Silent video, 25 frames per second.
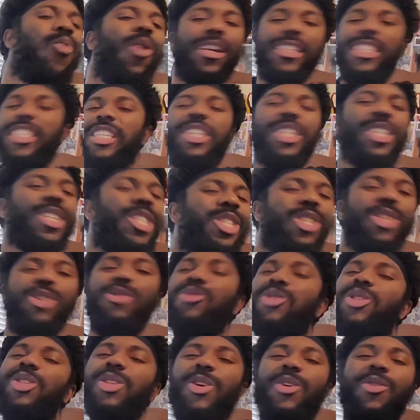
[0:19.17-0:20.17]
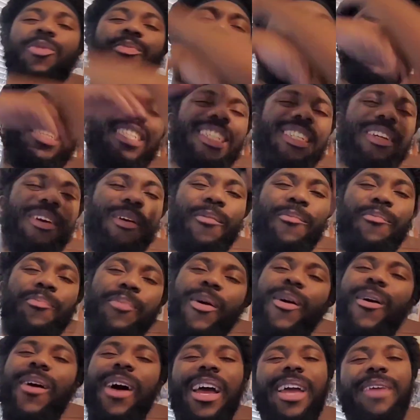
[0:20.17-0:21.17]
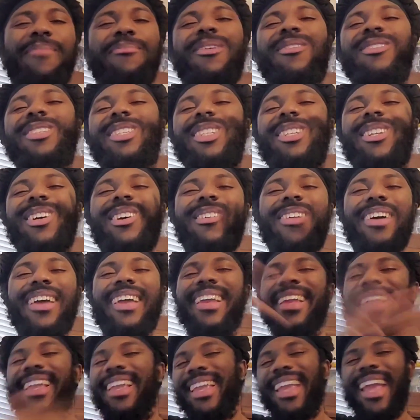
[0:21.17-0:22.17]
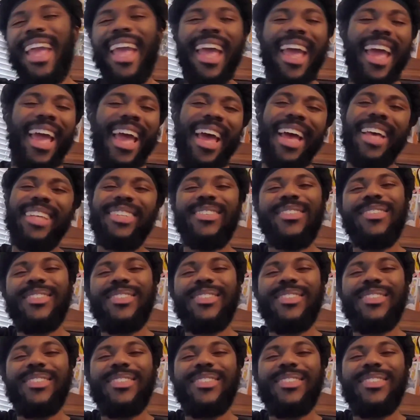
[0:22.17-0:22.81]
What's good, YouTube? It's your boy Emotional, and guess